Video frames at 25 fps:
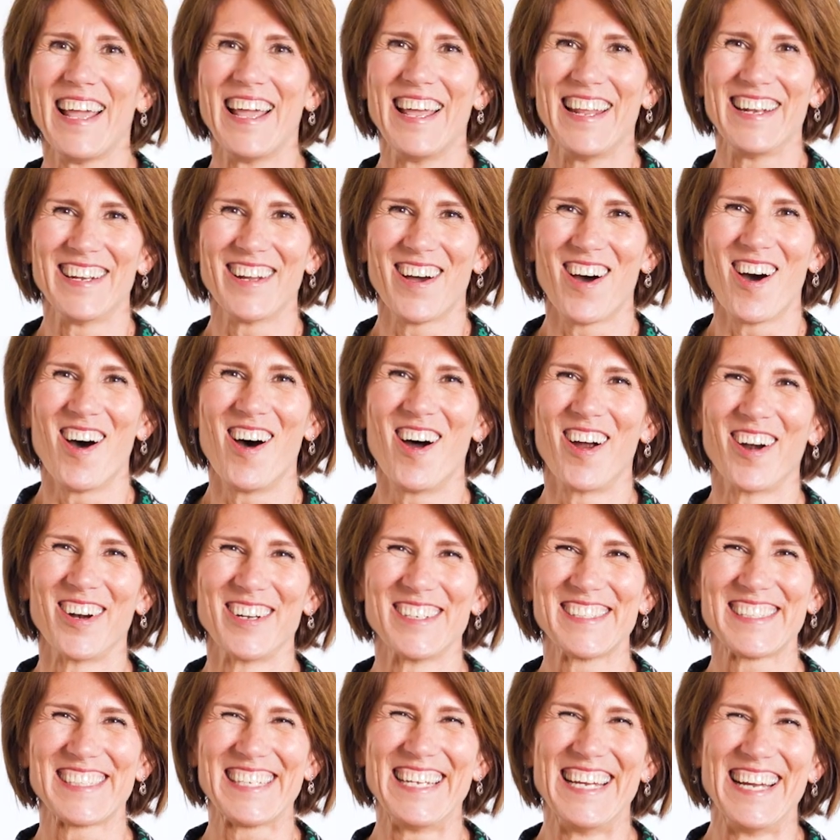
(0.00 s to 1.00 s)
in
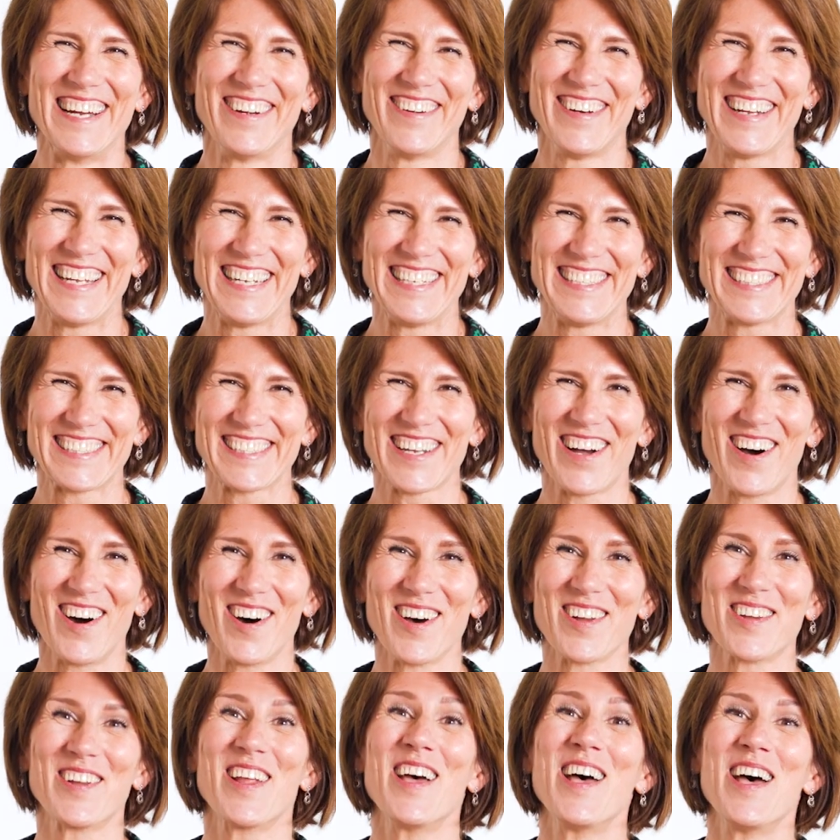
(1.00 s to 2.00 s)
our series
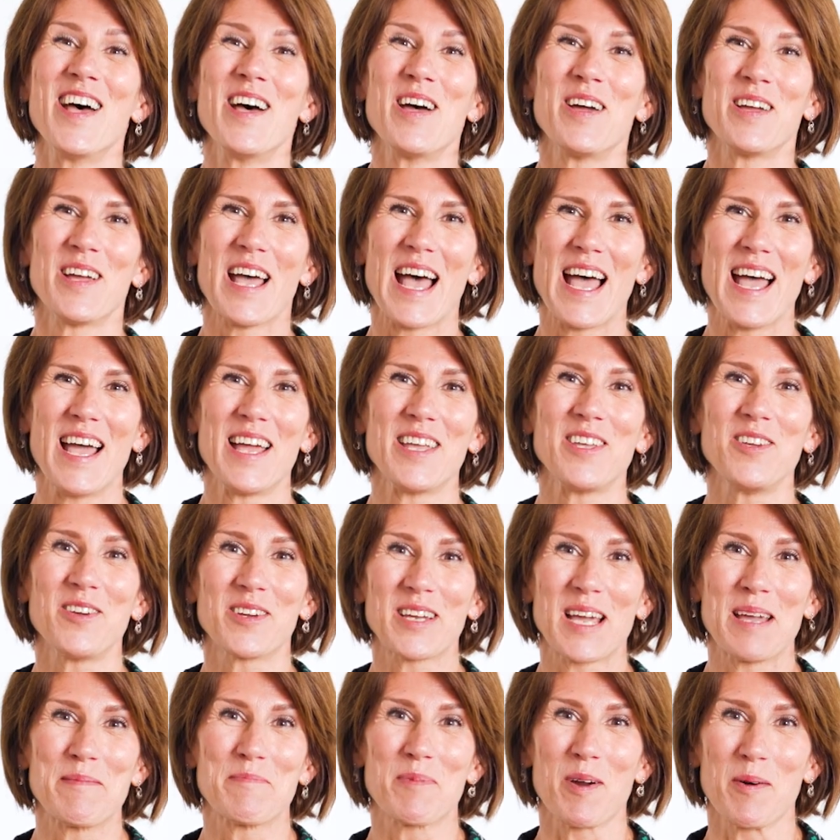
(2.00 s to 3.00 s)
on
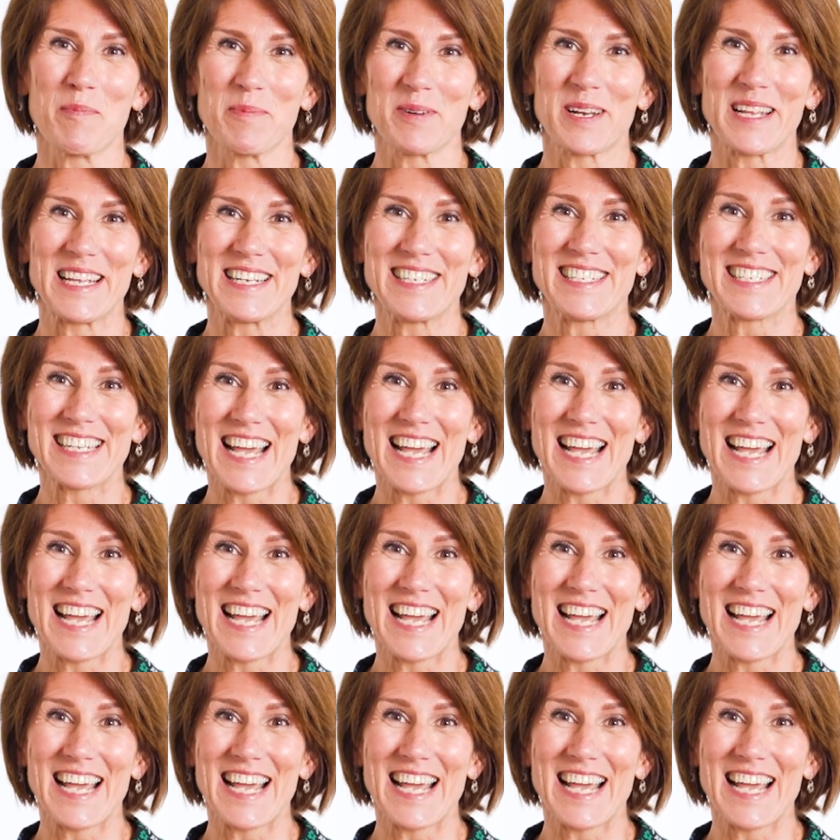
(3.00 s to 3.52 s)
UK property